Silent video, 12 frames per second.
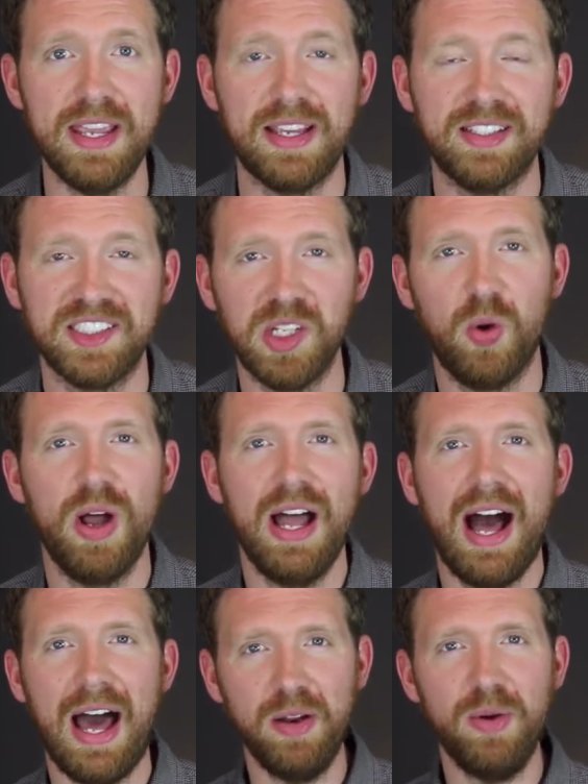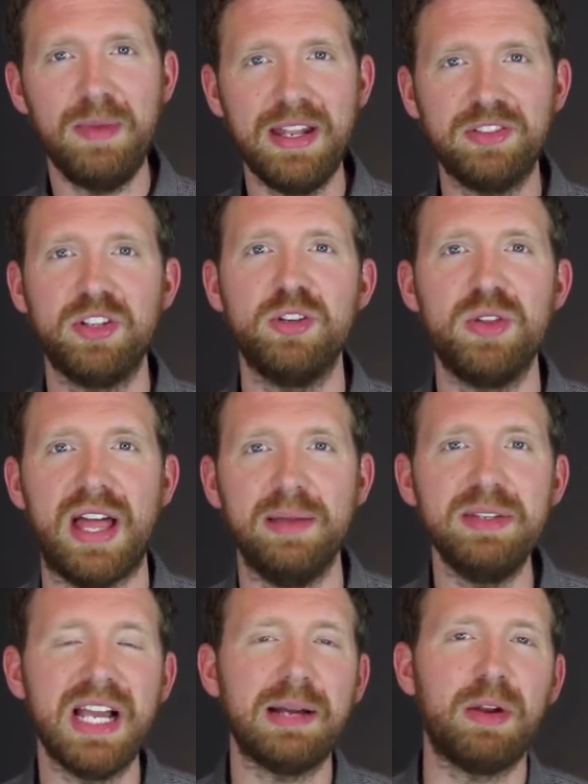And so, how do I manage to do
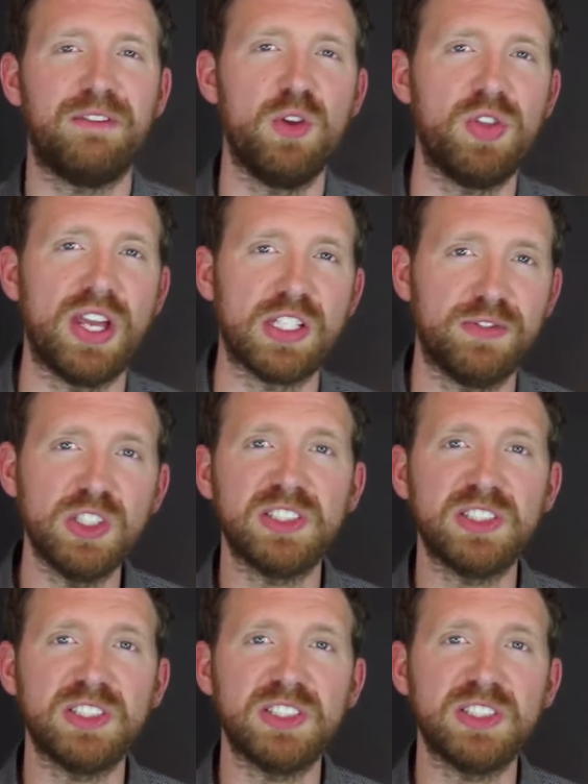that? Let me talk about a few things.